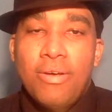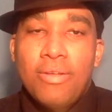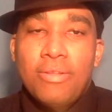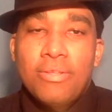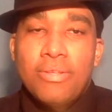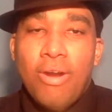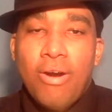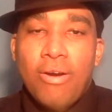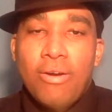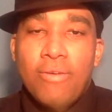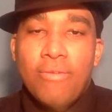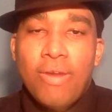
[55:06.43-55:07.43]

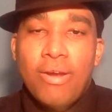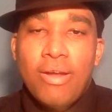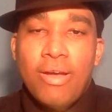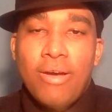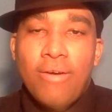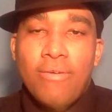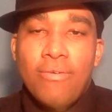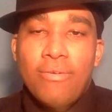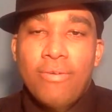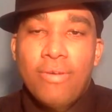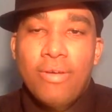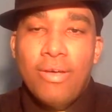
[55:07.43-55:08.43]
disheartened right now.
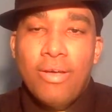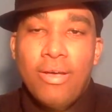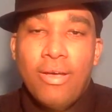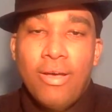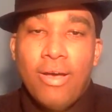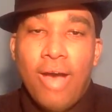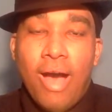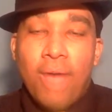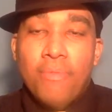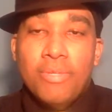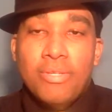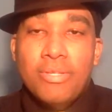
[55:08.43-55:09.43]

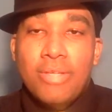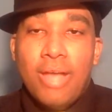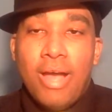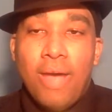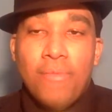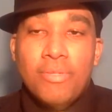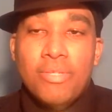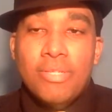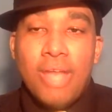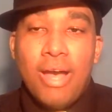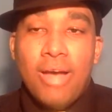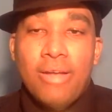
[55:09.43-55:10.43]
I'm just
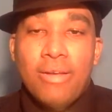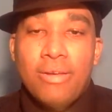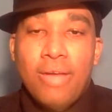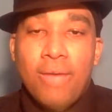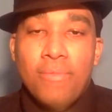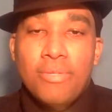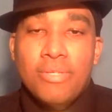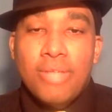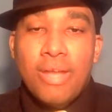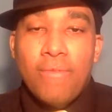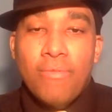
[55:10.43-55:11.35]
sighing. I'm just sighing